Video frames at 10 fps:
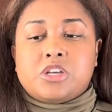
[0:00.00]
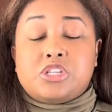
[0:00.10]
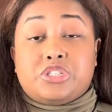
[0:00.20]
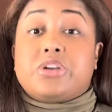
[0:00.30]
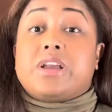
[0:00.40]

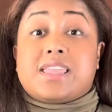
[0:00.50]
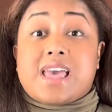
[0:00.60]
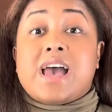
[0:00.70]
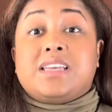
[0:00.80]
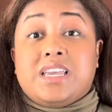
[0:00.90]
during
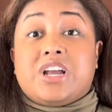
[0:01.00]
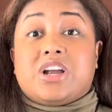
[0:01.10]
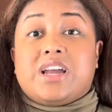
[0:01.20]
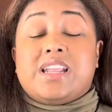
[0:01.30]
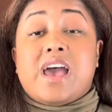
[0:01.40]
that
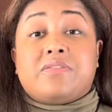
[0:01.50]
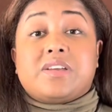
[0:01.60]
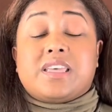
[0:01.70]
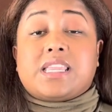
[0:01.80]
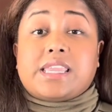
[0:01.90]
year and
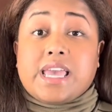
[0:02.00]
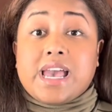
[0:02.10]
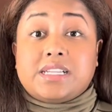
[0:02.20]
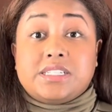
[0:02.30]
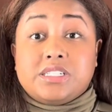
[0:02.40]
everything that they
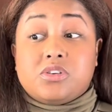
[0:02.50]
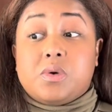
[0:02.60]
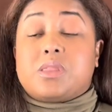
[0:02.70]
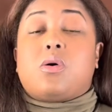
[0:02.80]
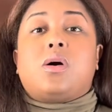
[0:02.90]
had to deal
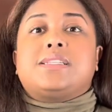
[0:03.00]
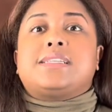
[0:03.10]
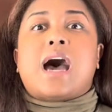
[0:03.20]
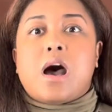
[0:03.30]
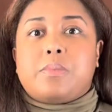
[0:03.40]
with on
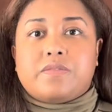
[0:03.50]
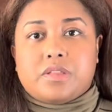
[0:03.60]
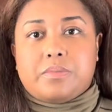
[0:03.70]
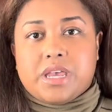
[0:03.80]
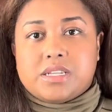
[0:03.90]
top of the
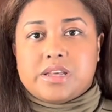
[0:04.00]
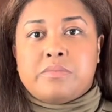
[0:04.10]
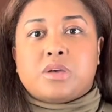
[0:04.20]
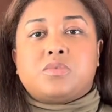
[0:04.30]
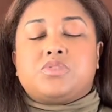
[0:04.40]

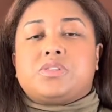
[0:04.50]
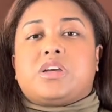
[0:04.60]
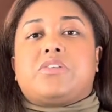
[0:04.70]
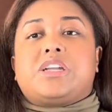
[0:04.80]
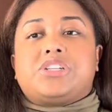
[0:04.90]
pandemic, which was
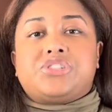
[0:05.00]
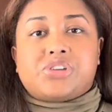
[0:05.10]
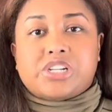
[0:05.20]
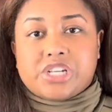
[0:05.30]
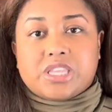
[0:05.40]
already
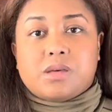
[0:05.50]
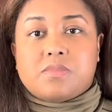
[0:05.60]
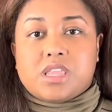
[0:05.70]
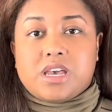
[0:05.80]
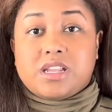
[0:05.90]
stretching them
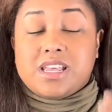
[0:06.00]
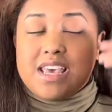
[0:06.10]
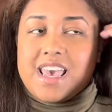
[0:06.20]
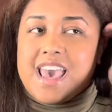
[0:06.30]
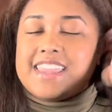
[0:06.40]
thin.
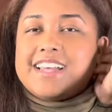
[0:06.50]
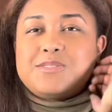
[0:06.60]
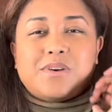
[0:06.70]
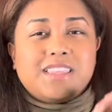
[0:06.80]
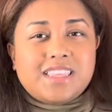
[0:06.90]
And that's
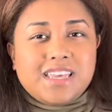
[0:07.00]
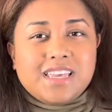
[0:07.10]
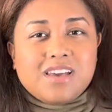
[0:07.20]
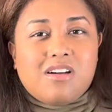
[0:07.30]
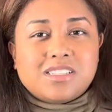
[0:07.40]
one thing
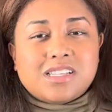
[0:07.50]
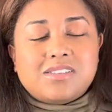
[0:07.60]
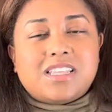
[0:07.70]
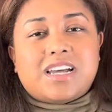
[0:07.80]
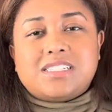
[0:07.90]
also
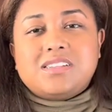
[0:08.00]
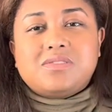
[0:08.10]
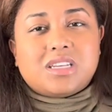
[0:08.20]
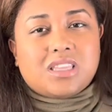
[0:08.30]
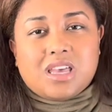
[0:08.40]
that I didn't
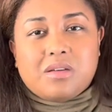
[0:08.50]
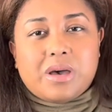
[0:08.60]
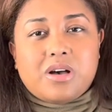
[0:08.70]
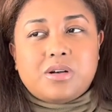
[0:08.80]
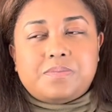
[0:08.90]
really think
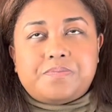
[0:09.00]
about.